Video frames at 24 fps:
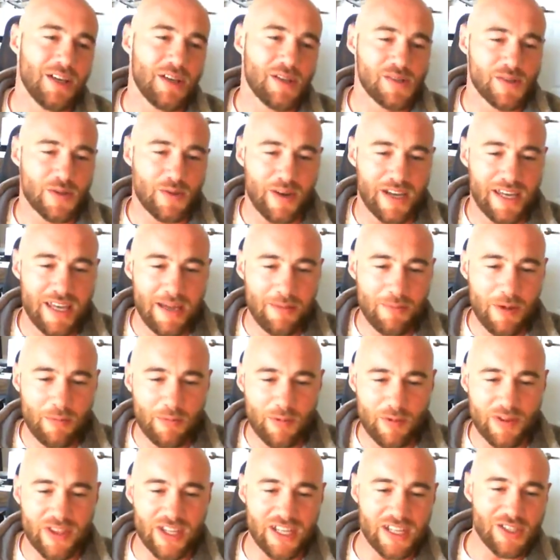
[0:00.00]
So I came up
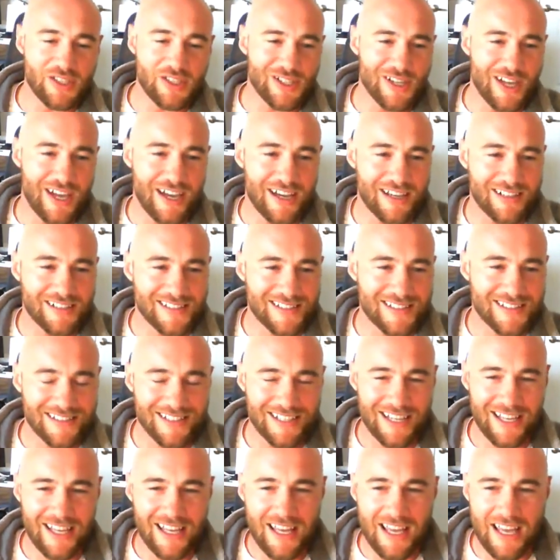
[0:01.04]
with NGX.
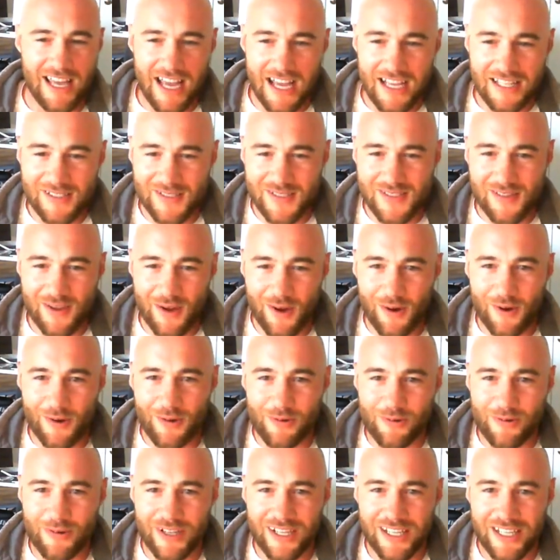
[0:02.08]
And
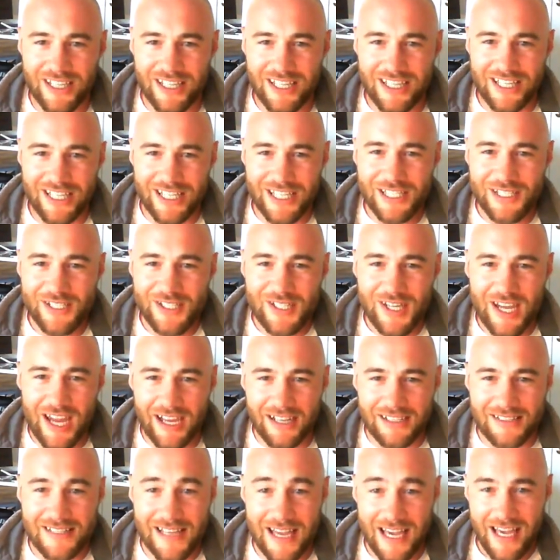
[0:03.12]
so
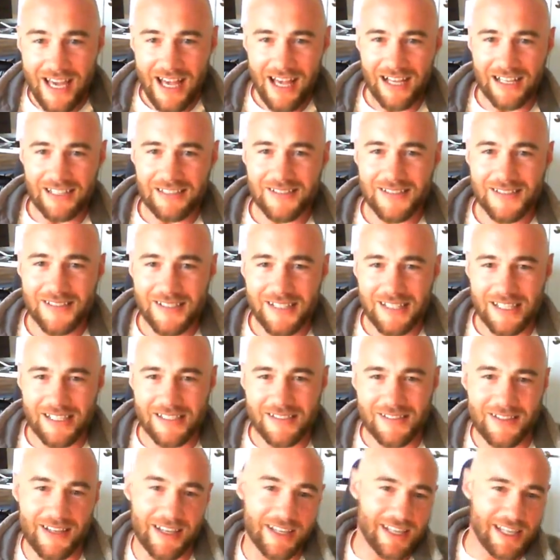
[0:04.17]
NGXS
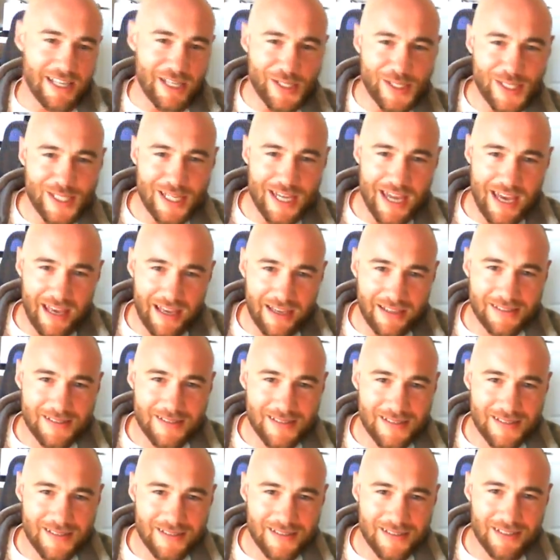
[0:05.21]
is like
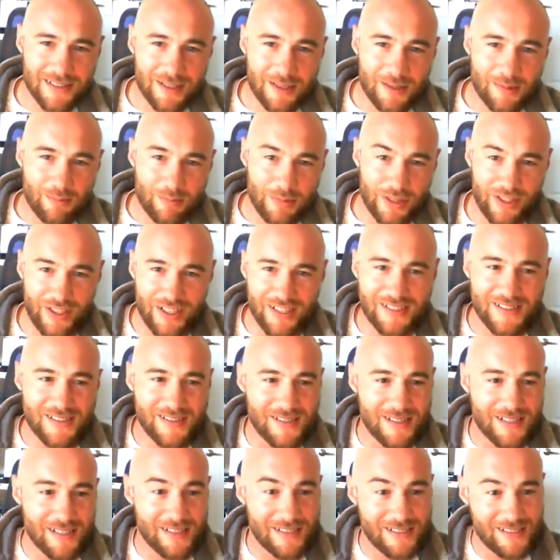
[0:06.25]
NGX
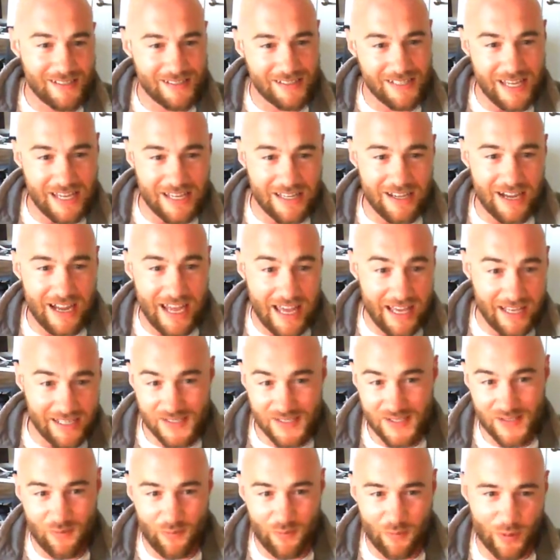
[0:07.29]
plus state,
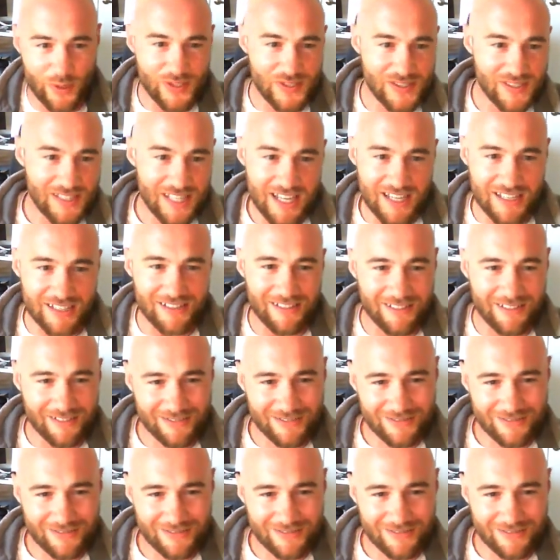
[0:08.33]
S for state.